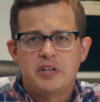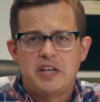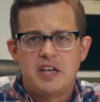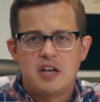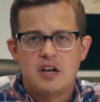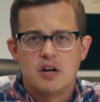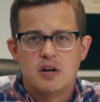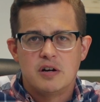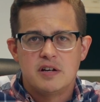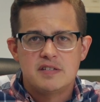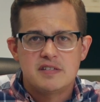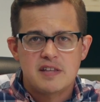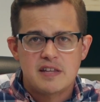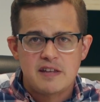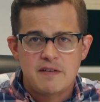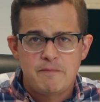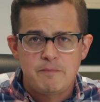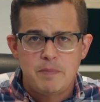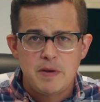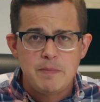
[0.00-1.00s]
here is that
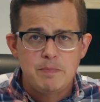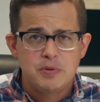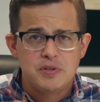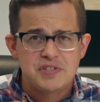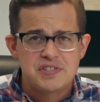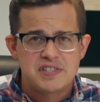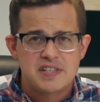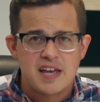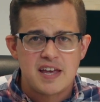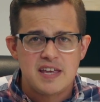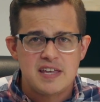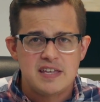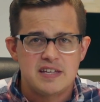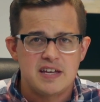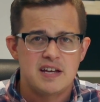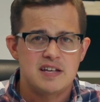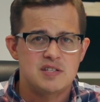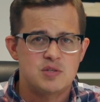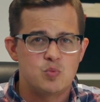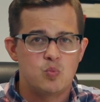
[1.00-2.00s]
if people say
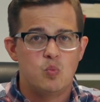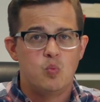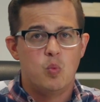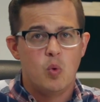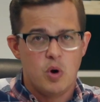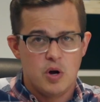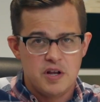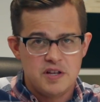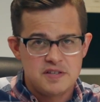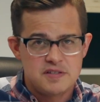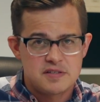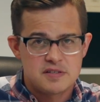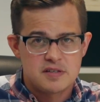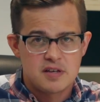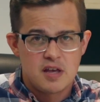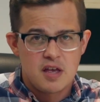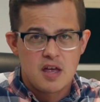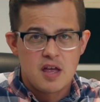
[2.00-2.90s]
yes once,